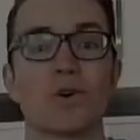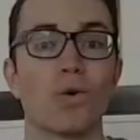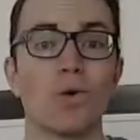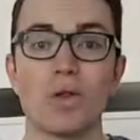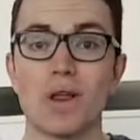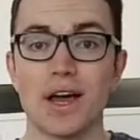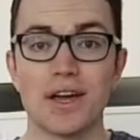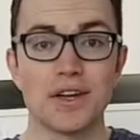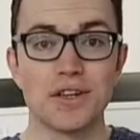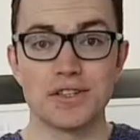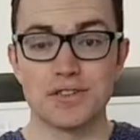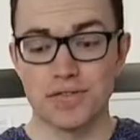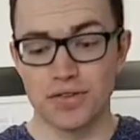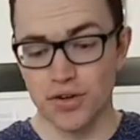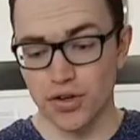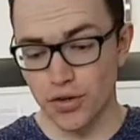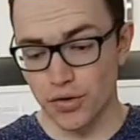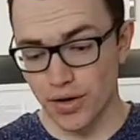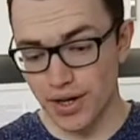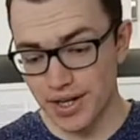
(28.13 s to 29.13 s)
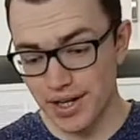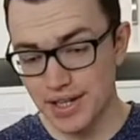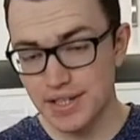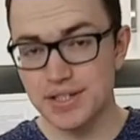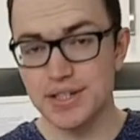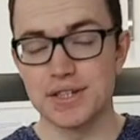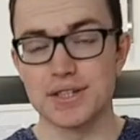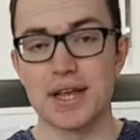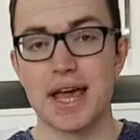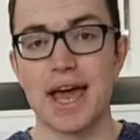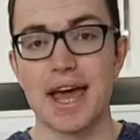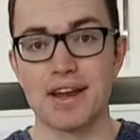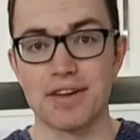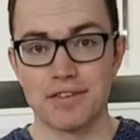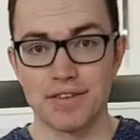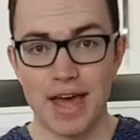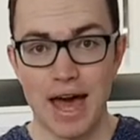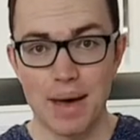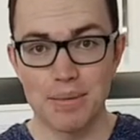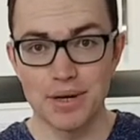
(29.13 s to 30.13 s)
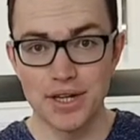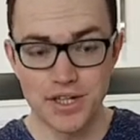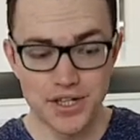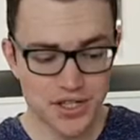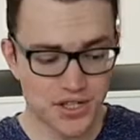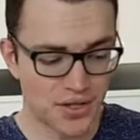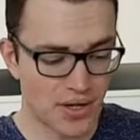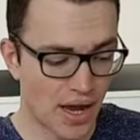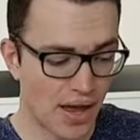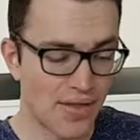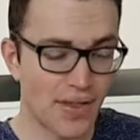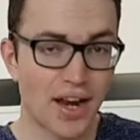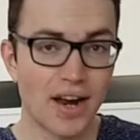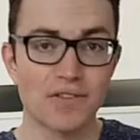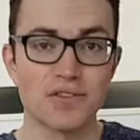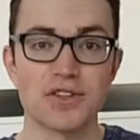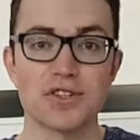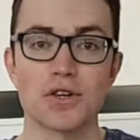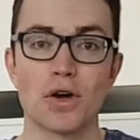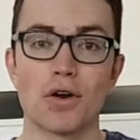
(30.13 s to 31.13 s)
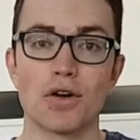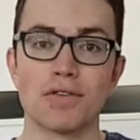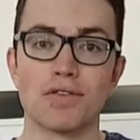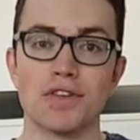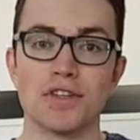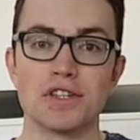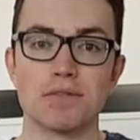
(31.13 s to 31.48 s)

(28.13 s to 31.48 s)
all I use for ingredients is a head of cabbage, and then I've just got a few